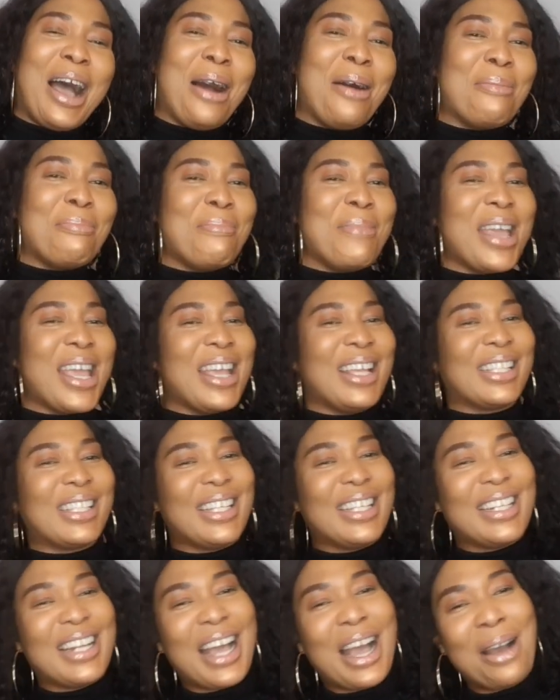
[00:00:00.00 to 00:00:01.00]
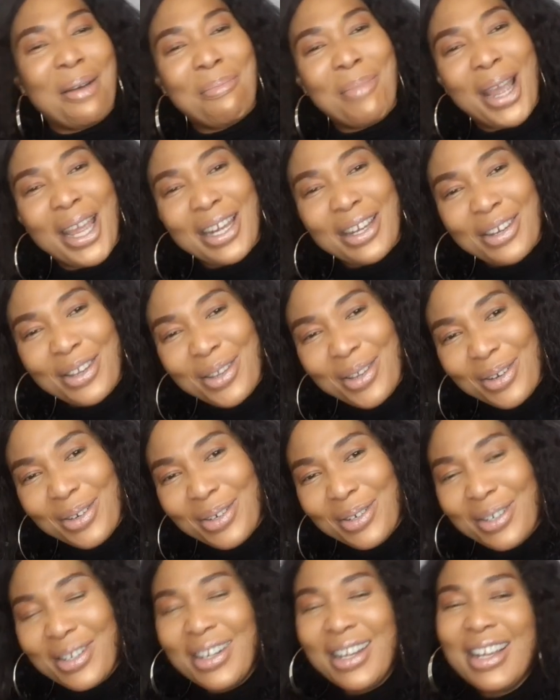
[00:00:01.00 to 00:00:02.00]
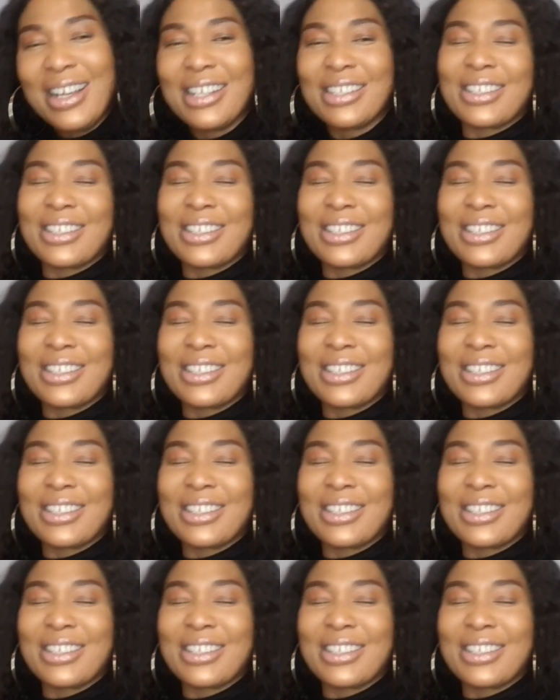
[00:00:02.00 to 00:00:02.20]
amazing, and my new